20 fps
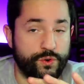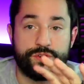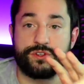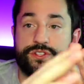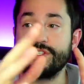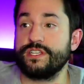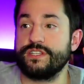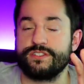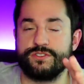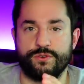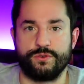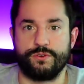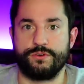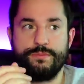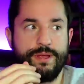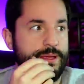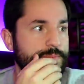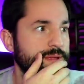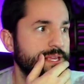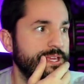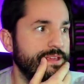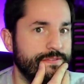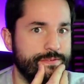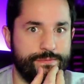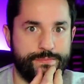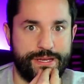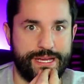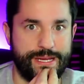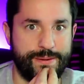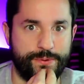or horses or maybe
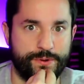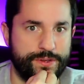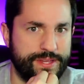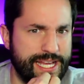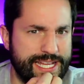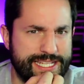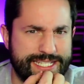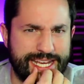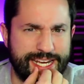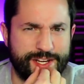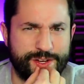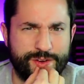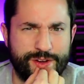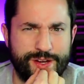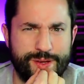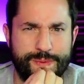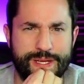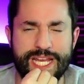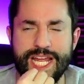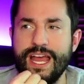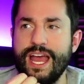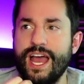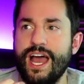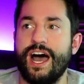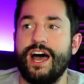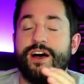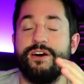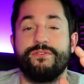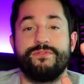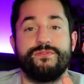even people. That's kind of creepy.
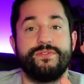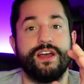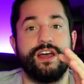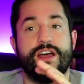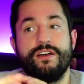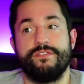Of,